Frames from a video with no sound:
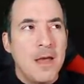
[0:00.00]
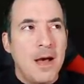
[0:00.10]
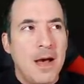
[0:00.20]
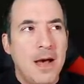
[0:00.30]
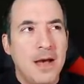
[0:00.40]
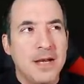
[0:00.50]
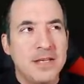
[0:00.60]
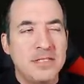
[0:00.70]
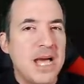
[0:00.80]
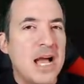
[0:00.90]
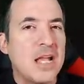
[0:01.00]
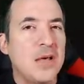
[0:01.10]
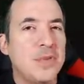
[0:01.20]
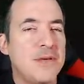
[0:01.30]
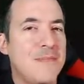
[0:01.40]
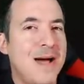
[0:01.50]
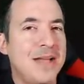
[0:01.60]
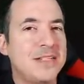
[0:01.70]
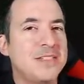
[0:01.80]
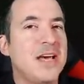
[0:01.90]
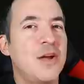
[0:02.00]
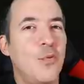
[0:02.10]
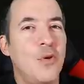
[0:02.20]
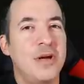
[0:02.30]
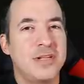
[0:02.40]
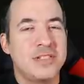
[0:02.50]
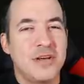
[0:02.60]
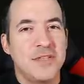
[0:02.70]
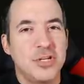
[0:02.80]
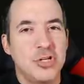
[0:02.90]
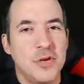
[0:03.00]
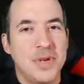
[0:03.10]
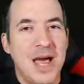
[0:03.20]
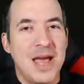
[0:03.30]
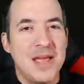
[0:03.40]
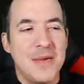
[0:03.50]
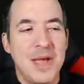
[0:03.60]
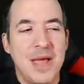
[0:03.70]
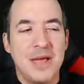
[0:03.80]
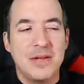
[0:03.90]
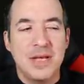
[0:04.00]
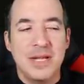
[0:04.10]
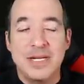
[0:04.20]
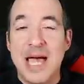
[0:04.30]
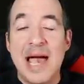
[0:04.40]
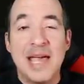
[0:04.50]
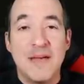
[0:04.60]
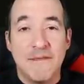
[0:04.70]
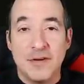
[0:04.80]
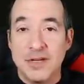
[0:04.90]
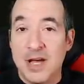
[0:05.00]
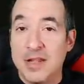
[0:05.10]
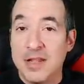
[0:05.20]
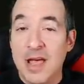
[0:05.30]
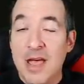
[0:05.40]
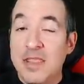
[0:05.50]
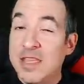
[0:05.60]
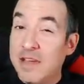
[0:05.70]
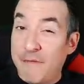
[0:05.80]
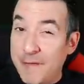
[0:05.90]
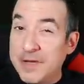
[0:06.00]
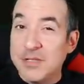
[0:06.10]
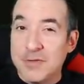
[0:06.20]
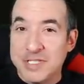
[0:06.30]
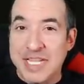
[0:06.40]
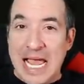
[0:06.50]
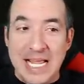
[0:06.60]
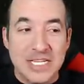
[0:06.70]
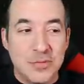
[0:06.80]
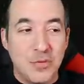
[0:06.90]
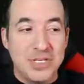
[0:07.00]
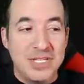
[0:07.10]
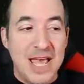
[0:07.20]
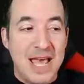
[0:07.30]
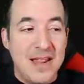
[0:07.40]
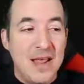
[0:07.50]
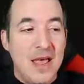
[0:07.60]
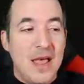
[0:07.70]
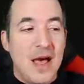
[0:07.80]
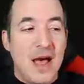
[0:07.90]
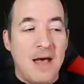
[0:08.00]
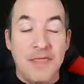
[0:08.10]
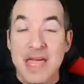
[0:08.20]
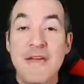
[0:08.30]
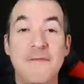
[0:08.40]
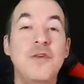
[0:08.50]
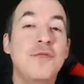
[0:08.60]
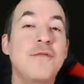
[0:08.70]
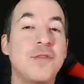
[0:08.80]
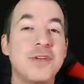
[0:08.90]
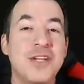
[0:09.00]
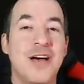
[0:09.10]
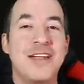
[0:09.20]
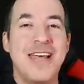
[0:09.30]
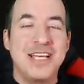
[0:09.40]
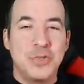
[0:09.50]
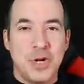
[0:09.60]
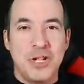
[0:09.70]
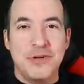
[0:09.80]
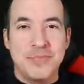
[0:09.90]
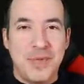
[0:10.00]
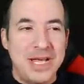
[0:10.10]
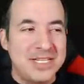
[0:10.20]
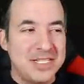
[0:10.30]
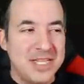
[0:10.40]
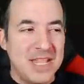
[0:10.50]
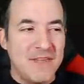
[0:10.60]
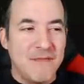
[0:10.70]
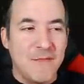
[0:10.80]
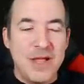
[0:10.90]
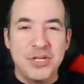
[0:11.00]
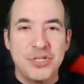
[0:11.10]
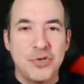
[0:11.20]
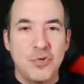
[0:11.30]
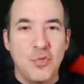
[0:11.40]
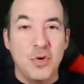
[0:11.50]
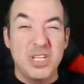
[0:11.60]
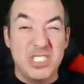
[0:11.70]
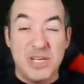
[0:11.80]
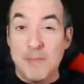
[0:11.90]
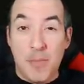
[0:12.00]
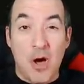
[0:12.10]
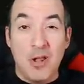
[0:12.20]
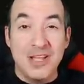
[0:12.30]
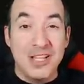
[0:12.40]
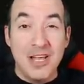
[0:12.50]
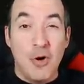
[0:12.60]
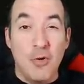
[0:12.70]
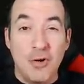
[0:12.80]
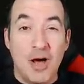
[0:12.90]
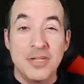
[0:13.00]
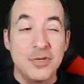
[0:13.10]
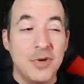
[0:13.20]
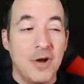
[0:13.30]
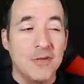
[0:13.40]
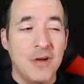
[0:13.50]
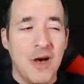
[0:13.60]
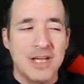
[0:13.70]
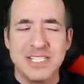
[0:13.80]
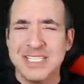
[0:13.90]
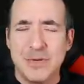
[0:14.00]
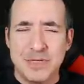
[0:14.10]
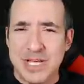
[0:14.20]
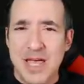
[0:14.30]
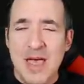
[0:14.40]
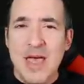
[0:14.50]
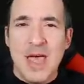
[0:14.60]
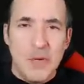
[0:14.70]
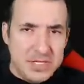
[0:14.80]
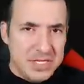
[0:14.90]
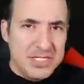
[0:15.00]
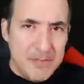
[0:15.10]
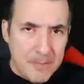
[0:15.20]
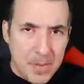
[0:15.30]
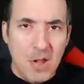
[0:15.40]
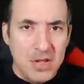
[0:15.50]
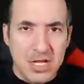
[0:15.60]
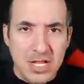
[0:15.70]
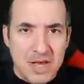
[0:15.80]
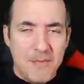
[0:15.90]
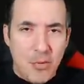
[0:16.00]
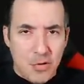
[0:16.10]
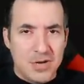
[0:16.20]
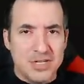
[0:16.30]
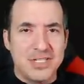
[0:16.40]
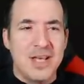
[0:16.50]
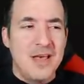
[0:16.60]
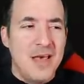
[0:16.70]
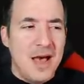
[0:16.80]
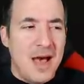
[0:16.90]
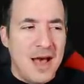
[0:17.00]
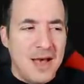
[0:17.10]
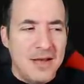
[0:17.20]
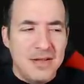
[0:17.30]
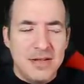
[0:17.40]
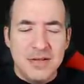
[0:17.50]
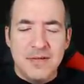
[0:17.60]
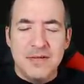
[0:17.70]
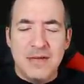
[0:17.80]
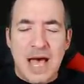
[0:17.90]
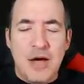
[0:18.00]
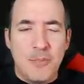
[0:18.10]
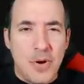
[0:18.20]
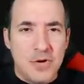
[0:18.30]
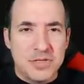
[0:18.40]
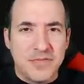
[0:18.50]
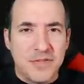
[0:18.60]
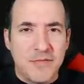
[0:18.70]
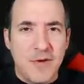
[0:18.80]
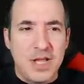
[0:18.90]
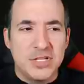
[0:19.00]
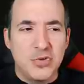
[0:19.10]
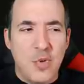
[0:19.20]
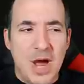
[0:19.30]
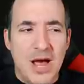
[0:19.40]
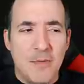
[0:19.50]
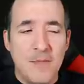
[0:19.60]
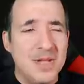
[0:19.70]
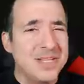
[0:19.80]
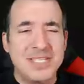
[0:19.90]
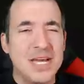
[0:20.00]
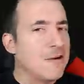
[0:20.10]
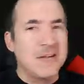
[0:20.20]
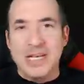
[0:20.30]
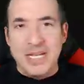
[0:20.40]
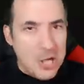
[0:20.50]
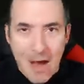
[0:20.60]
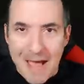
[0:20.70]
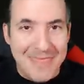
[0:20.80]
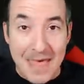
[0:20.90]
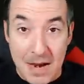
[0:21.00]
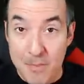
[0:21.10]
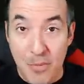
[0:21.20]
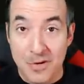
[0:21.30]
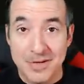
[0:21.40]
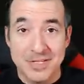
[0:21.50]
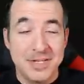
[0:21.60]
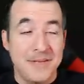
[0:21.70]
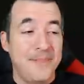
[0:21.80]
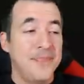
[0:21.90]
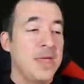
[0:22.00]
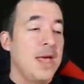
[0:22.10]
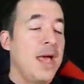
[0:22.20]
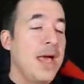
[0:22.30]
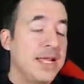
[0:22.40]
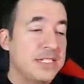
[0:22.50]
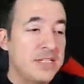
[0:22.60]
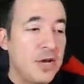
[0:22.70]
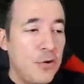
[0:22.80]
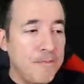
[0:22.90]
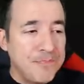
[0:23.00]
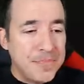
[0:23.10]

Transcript: exactly what the mindset was of the German High Command in attacking Verdun. The official stance was that they viewed Verdun as one of those places that the French would symbolically hold on to at all costs because it was a symbolically important outpost for the French, while militarily not that important. And so